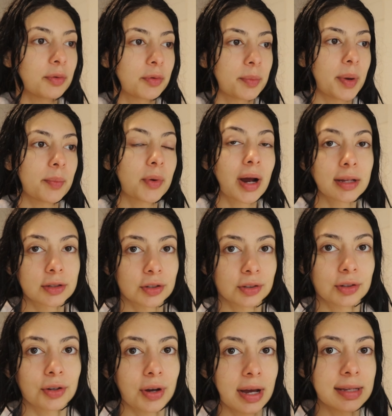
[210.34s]
Remember I told
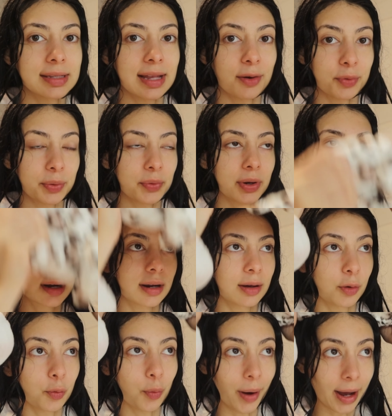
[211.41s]
you guys that we were gonna
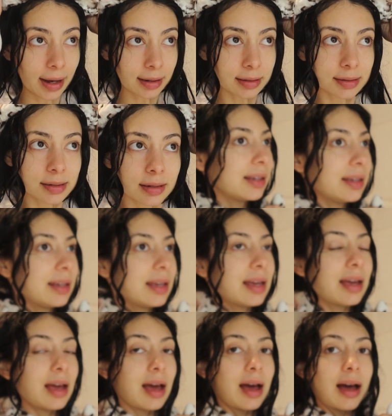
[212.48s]
wax?
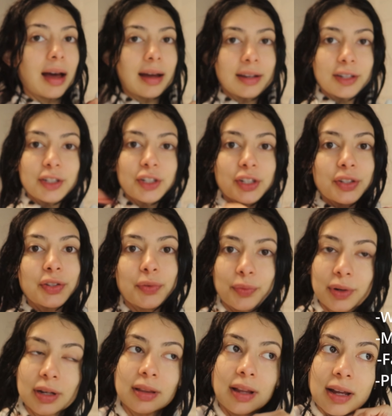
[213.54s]
Yeah, I just
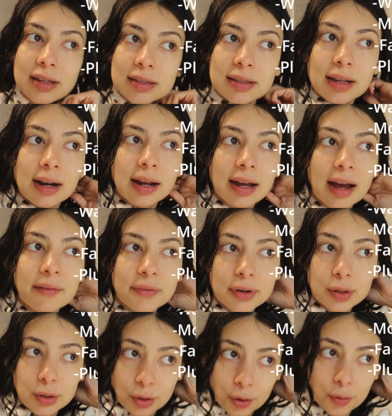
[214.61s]
realized that I have
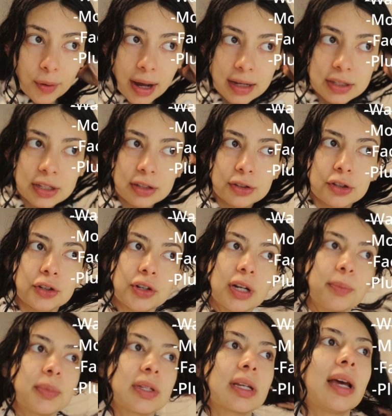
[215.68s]
no waxing
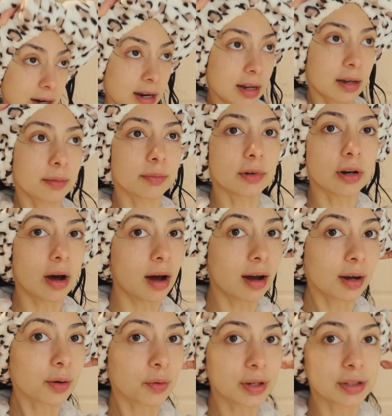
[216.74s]
strips, and I am
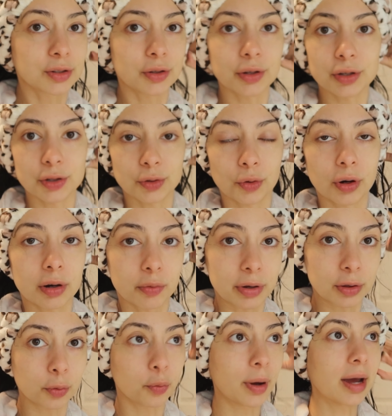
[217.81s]
not going to the store
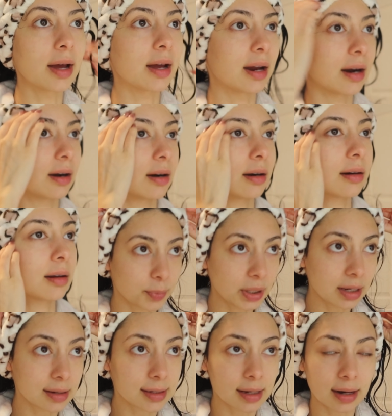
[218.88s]
with wet hair
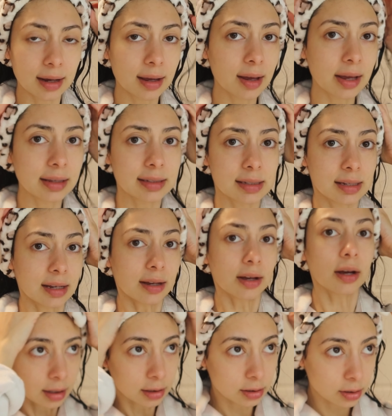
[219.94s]
because then I can get sick.
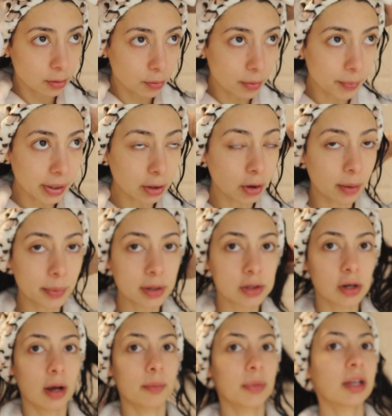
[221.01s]
That's what my grandma
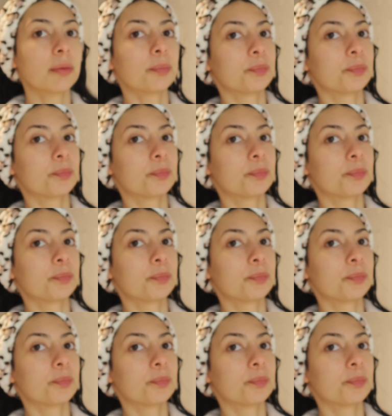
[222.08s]
taught me.